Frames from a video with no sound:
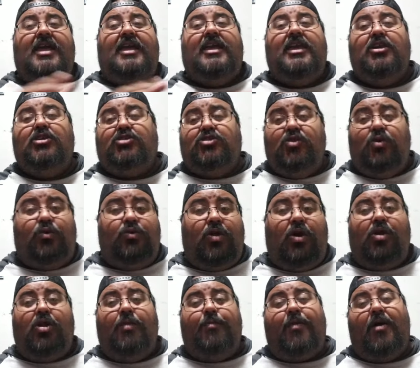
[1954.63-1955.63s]
he is no
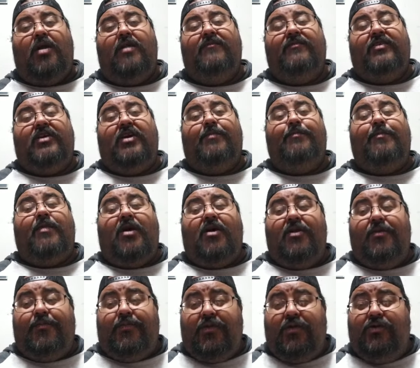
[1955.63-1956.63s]
longer part of
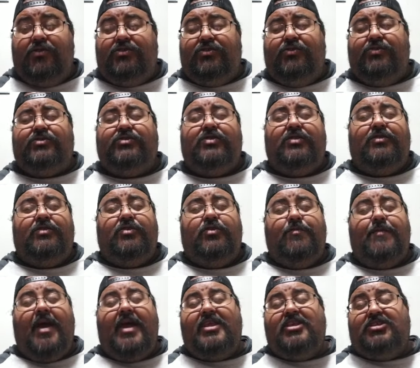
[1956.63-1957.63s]
Ganbare Pro due to the
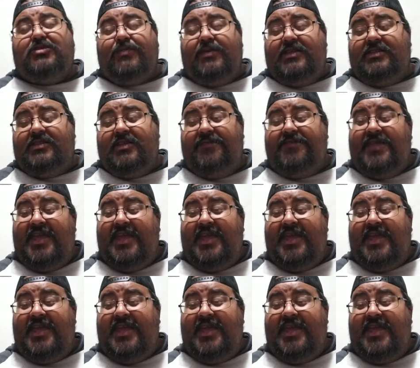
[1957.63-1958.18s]
new management.